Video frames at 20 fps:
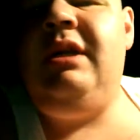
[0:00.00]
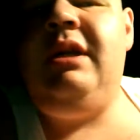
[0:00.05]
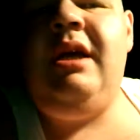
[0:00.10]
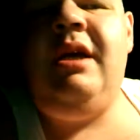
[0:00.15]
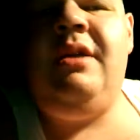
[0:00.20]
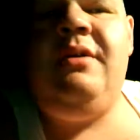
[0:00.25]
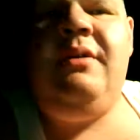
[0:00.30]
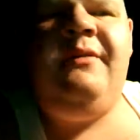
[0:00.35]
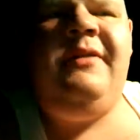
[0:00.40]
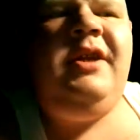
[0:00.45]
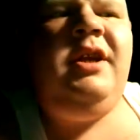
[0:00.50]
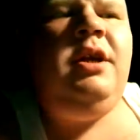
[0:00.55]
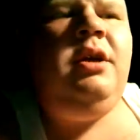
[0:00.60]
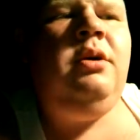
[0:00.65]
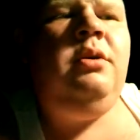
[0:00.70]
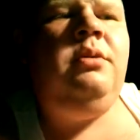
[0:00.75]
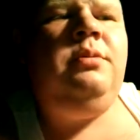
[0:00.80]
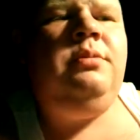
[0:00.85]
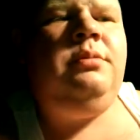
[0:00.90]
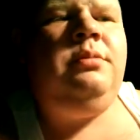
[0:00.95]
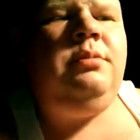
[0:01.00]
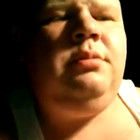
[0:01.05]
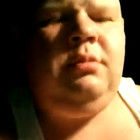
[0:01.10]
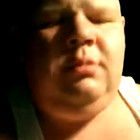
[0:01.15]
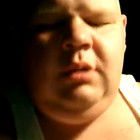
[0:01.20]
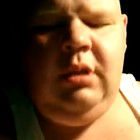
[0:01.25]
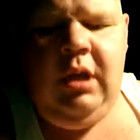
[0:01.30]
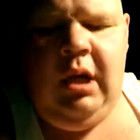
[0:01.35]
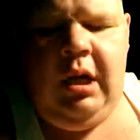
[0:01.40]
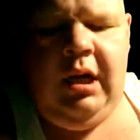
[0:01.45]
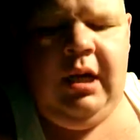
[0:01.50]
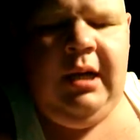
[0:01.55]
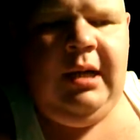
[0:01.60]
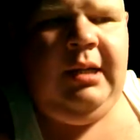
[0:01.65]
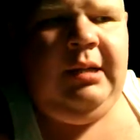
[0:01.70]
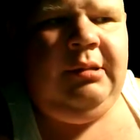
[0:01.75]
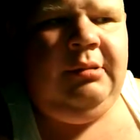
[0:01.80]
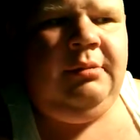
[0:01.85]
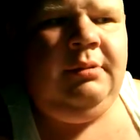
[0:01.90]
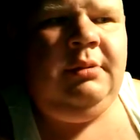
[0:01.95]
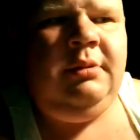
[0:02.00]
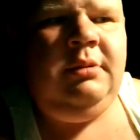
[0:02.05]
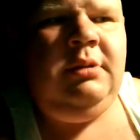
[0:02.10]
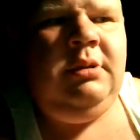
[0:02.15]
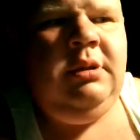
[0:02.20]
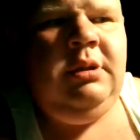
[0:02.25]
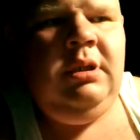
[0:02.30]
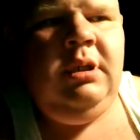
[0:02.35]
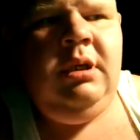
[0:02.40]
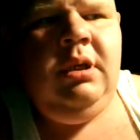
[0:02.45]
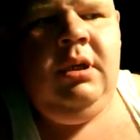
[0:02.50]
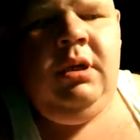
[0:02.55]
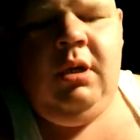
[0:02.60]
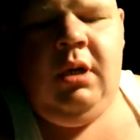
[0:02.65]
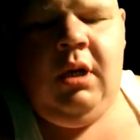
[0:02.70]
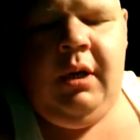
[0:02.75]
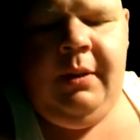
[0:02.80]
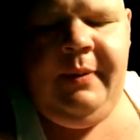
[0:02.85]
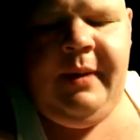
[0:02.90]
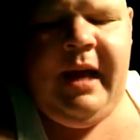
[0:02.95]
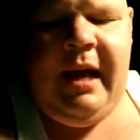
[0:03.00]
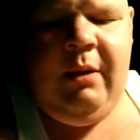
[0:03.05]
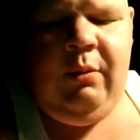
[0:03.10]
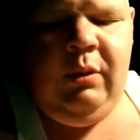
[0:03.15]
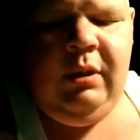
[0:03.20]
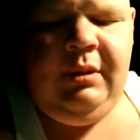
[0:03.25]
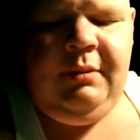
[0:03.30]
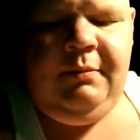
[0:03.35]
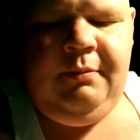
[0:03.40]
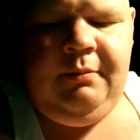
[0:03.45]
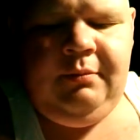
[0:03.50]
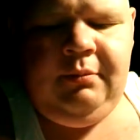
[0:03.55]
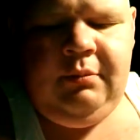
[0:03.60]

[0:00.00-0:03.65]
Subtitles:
another video on that one.